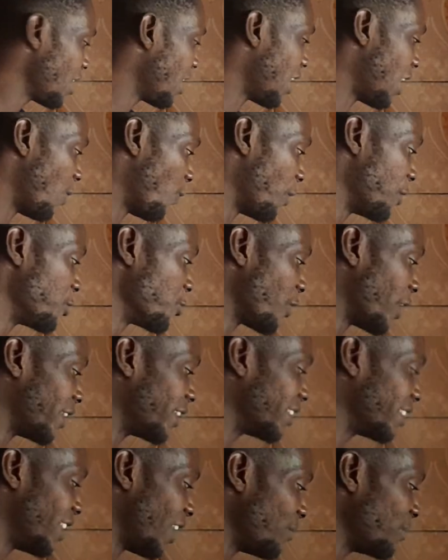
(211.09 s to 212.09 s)
And when you
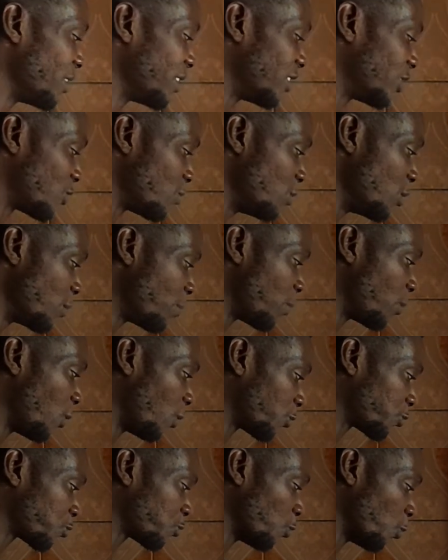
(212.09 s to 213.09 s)
add, that means it will be
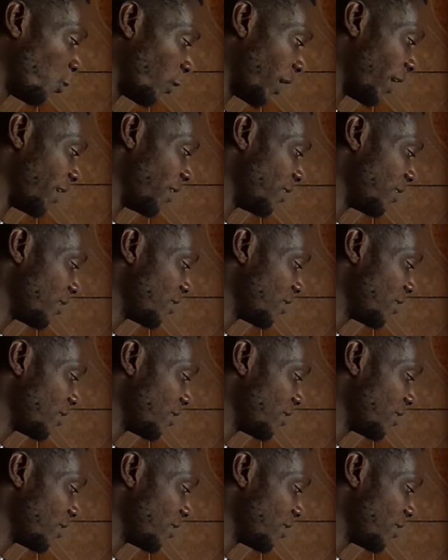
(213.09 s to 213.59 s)
plus 2Y